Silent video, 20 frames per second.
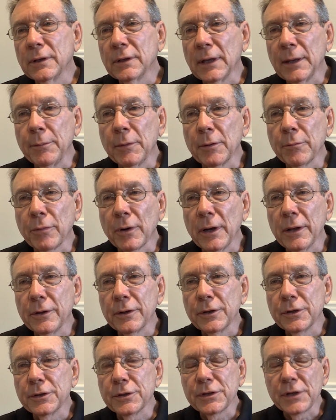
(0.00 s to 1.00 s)
Lehman
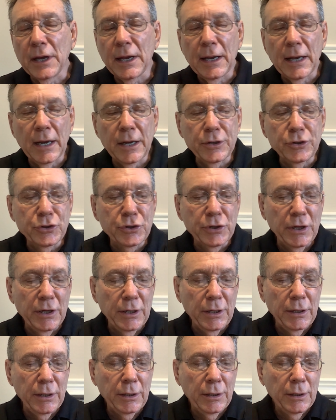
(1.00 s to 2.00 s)
Brothers,
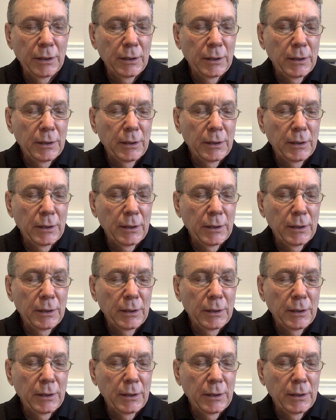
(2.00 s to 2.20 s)
AIG.